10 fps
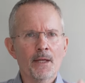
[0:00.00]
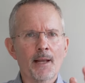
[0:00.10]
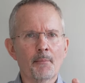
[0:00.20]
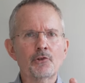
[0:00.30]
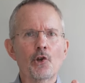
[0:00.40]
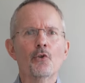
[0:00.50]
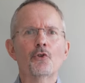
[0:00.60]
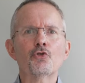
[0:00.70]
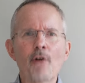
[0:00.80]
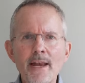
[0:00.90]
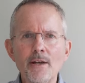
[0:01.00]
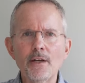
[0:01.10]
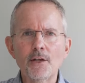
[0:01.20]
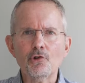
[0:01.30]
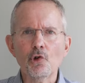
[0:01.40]
Number two, the
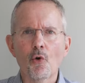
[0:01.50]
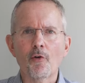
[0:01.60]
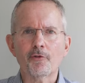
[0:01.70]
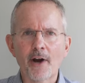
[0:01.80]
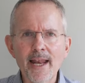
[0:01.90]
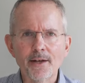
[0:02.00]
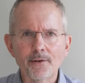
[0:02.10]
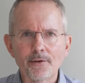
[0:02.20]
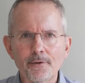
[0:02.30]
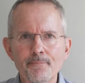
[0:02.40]
trend is your friend.